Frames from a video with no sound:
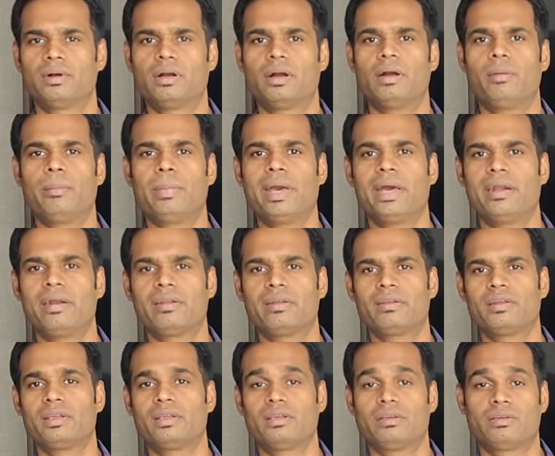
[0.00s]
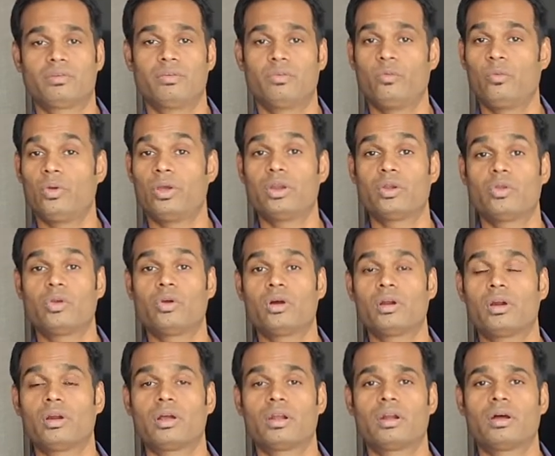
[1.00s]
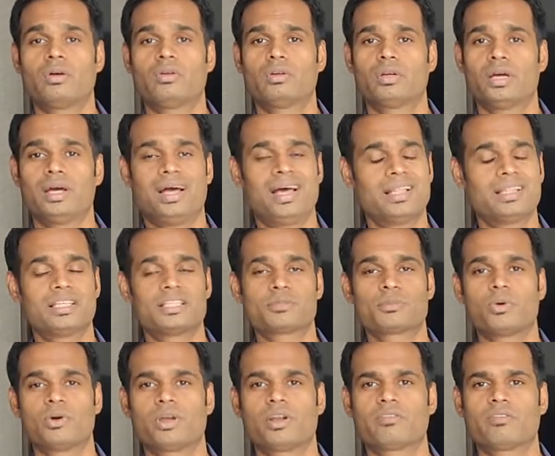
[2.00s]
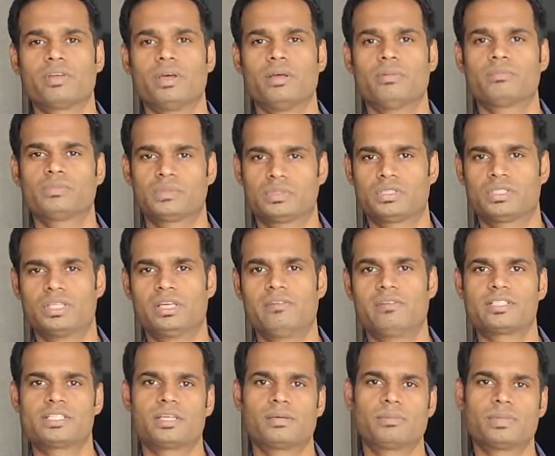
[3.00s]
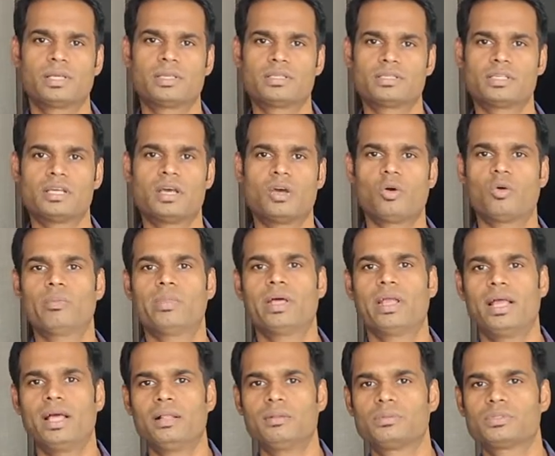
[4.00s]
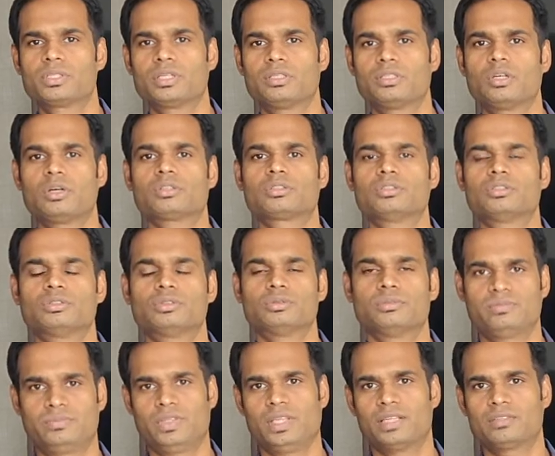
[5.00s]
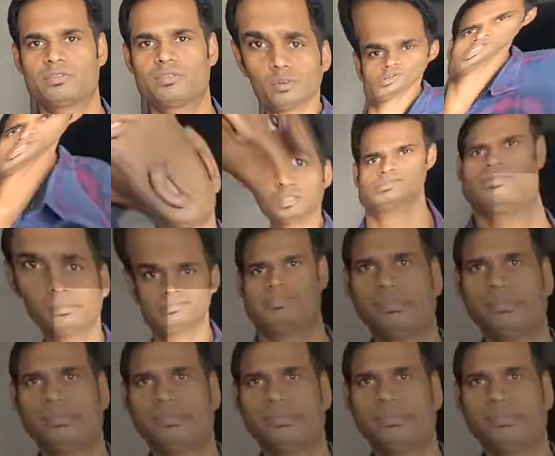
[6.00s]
comparatively where you are around at this point of time. Stay well, stay blessed. I hope that helps, and talk to you soon. Thanks for watching.